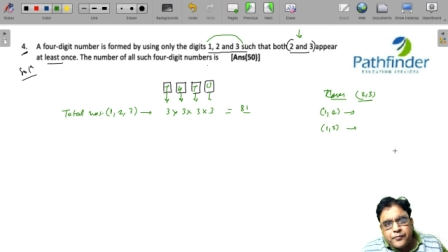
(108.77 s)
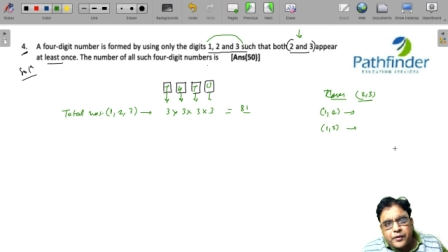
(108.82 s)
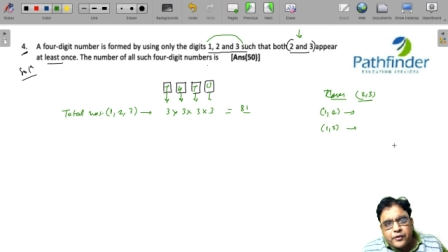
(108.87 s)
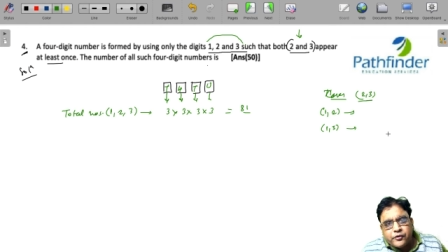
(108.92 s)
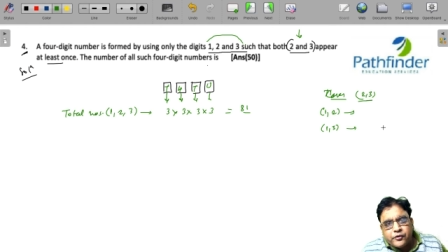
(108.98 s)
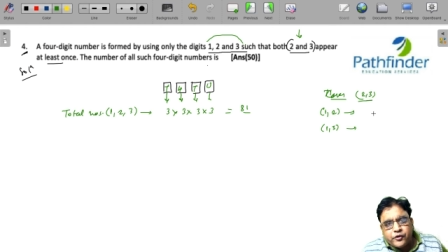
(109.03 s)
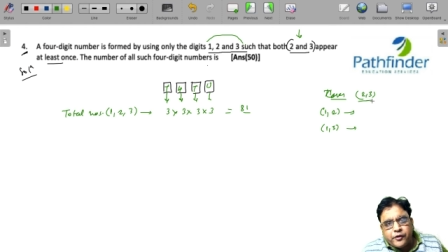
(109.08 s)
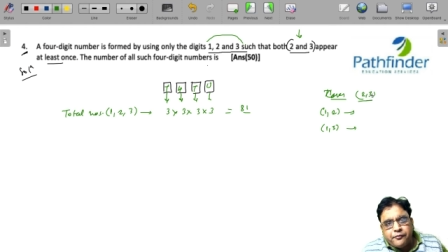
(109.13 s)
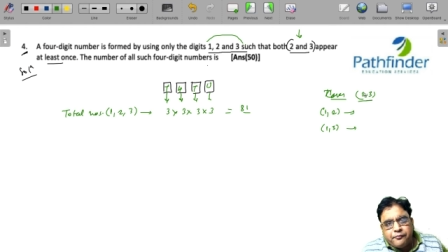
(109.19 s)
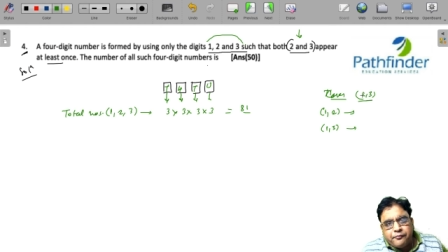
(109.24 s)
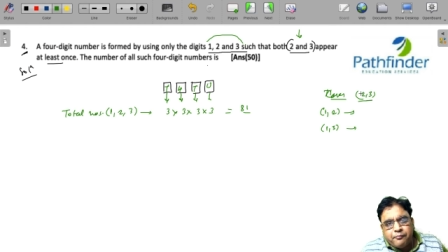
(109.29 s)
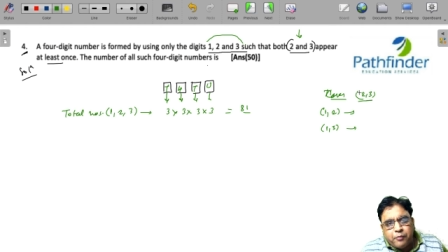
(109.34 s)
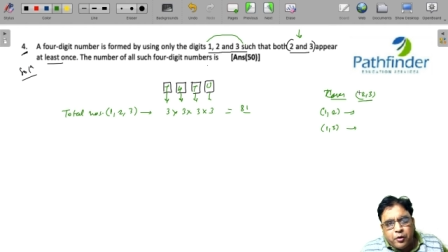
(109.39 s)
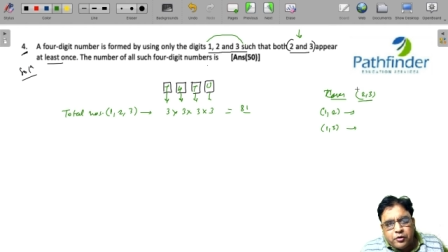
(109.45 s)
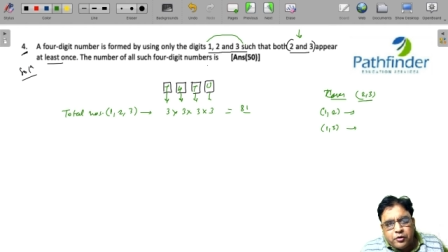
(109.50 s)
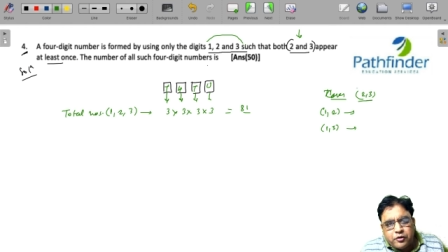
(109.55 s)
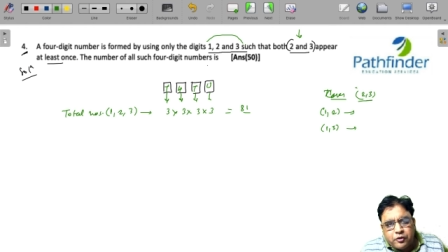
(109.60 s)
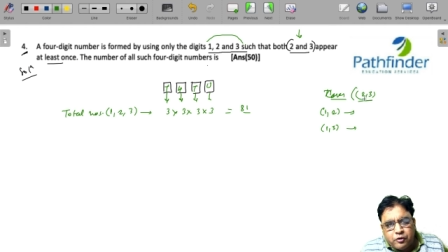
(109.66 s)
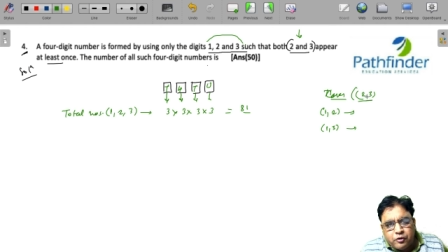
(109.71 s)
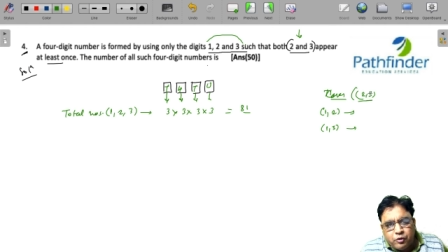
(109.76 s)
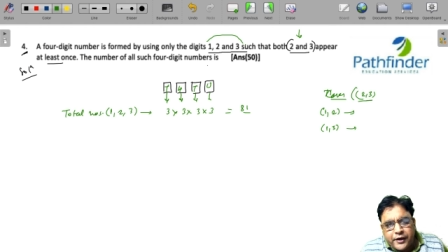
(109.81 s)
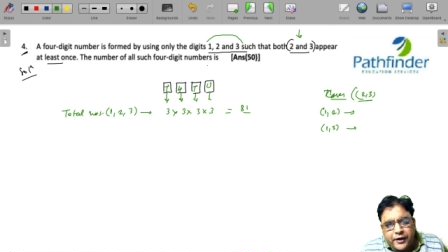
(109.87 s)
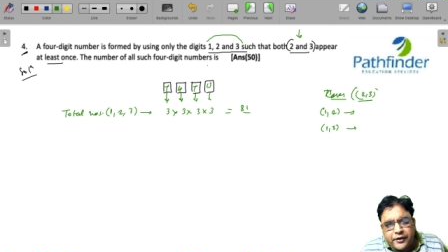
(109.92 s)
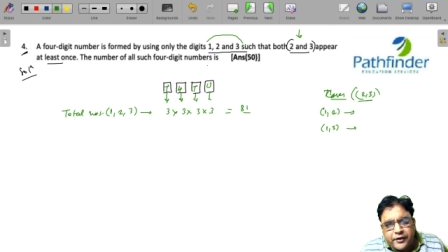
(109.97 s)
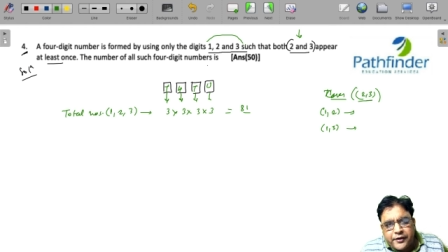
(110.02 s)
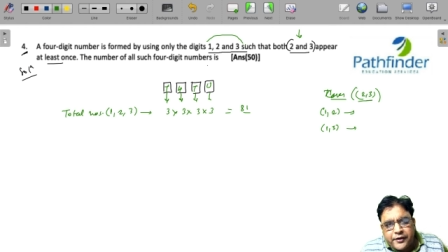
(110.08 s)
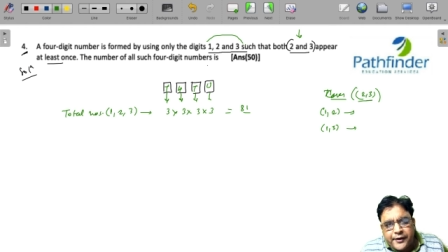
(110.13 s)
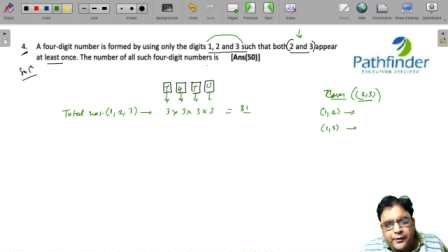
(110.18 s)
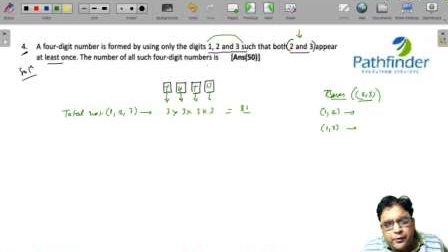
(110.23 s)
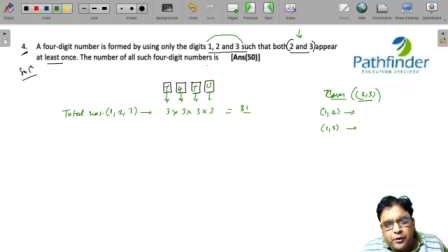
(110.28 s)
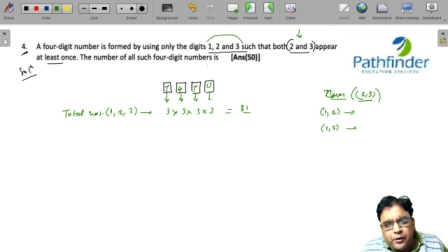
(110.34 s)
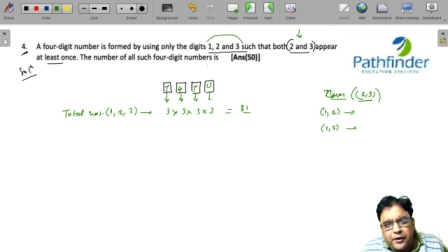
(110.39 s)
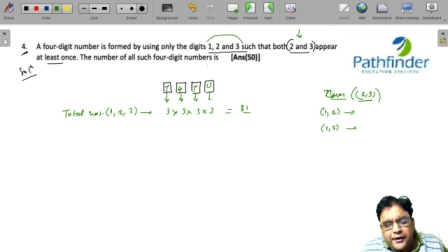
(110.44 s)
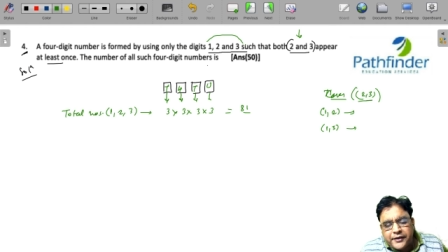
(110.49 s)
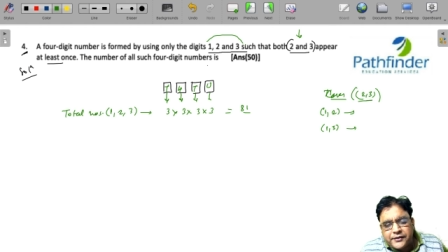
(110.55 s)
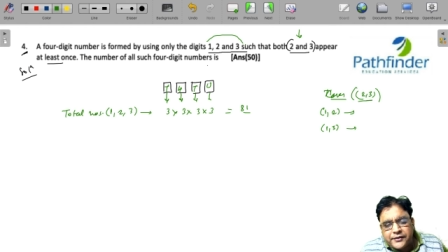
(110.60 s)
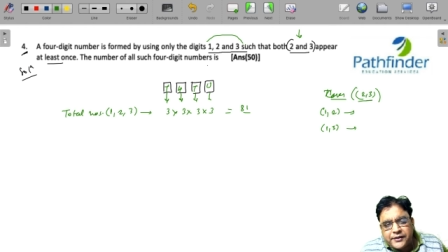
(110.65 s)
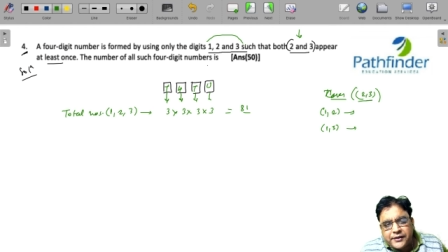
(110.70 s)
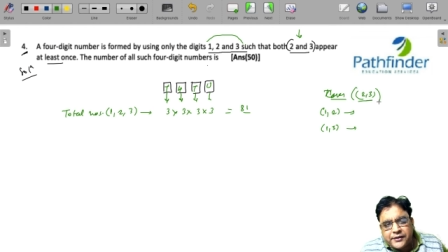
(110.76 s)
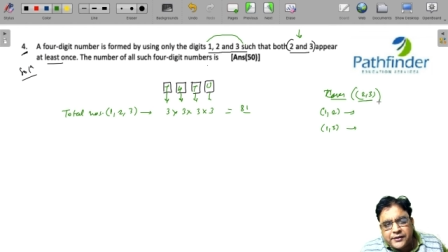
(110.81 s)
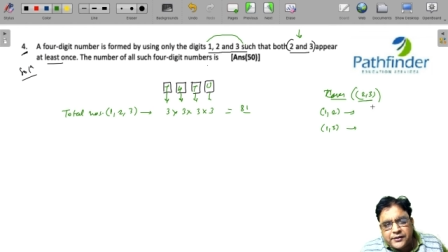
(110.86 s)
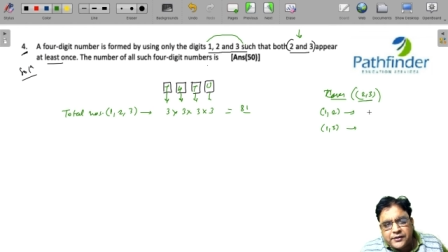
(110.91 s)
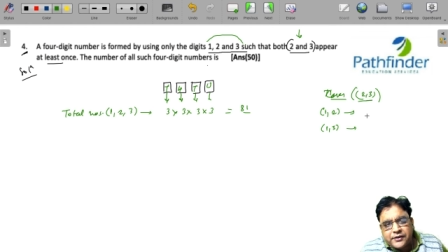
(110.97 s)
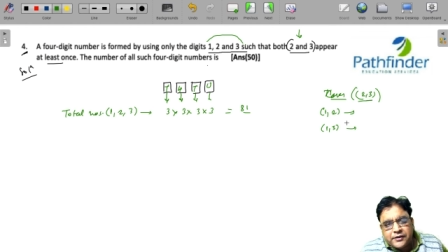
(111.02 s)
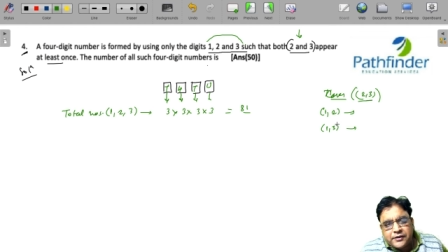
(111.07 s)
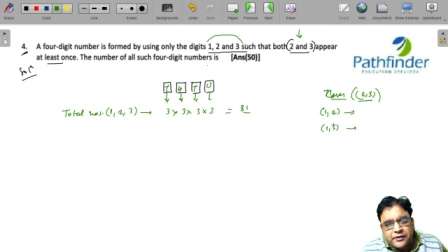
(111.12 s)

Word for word: so if both 2 and 3 do not exist